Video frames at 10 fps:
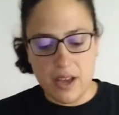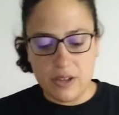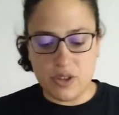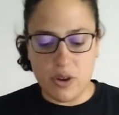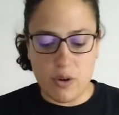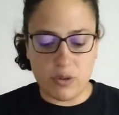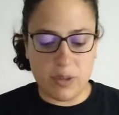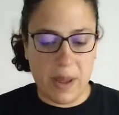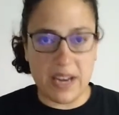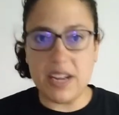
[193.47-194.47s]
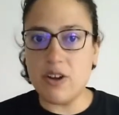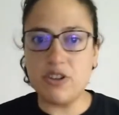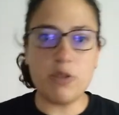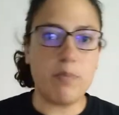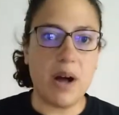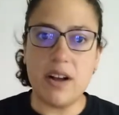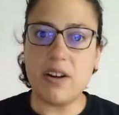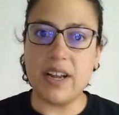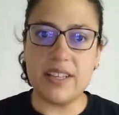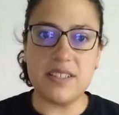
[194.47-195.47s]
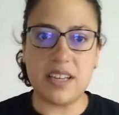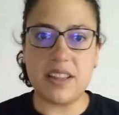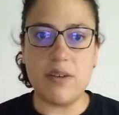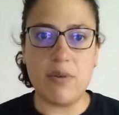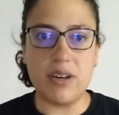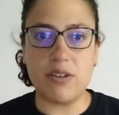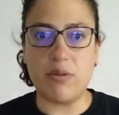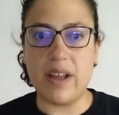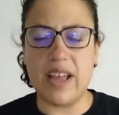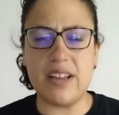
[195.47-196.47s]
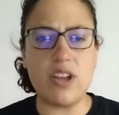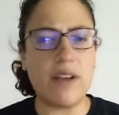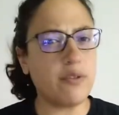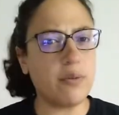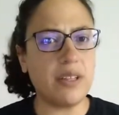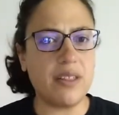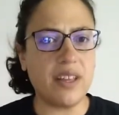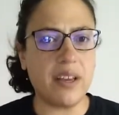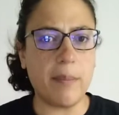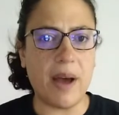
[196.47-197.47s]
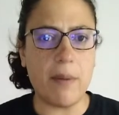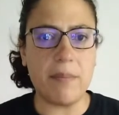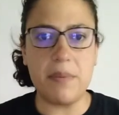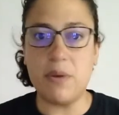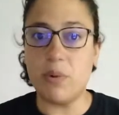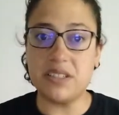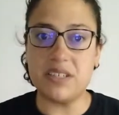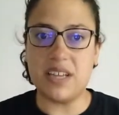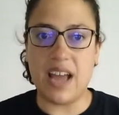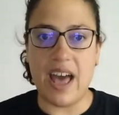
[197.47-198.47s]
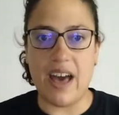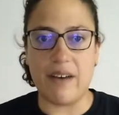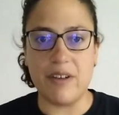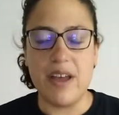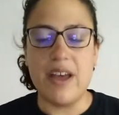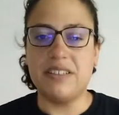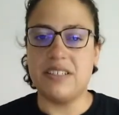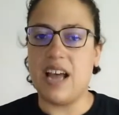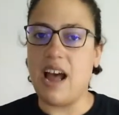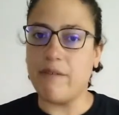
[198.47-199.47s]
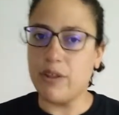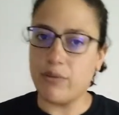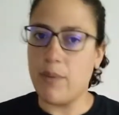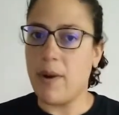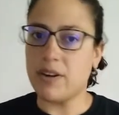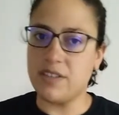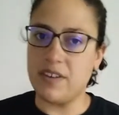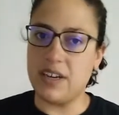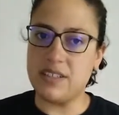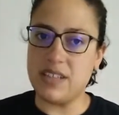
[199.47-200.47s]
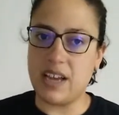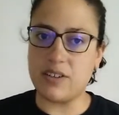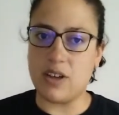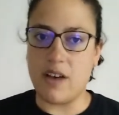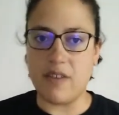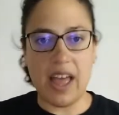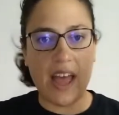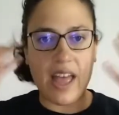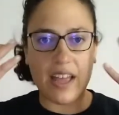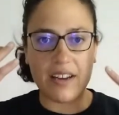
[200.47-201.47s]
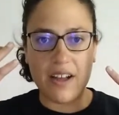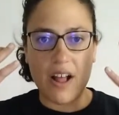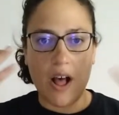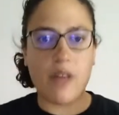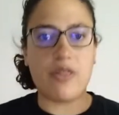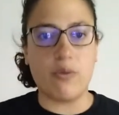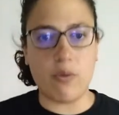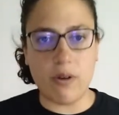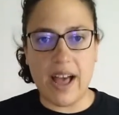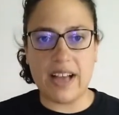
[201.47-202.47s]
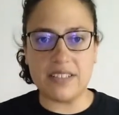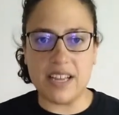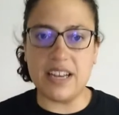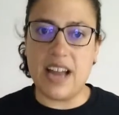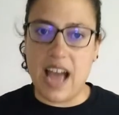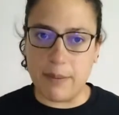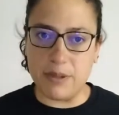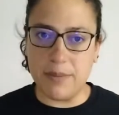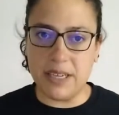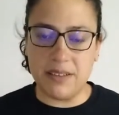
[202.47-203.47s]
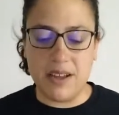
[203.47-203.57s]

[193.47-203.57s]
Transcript: So depending on your bug or insect that you want to create, you have to really think about maybe what does it have? Does it have the three parts of an insect, of a head, a thorax, and an abdomen?